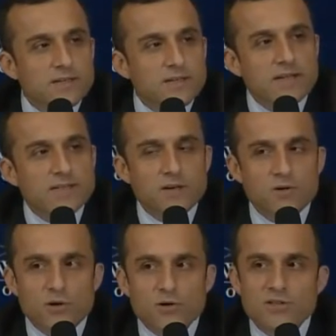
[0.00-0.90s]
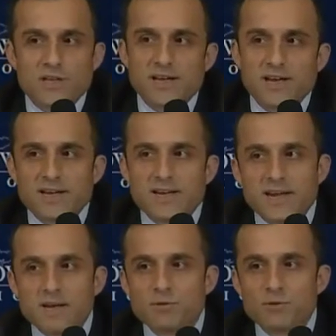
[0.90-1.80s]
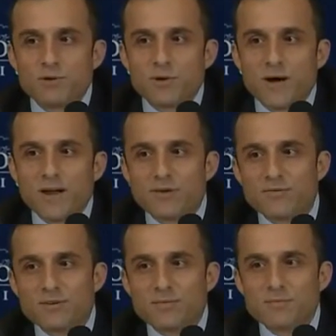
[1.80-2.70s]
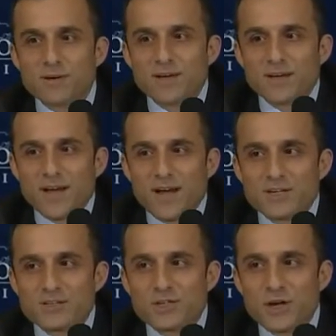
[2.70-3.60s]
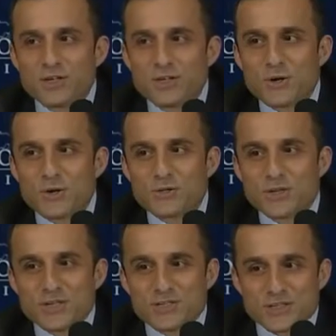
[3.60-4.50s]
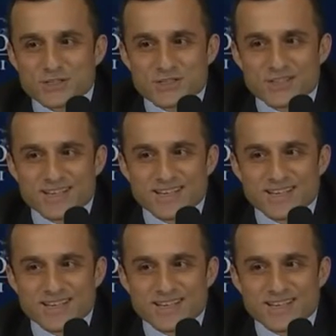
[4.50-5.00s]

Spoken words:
that a grocer can claim to be one of them and start negotiations.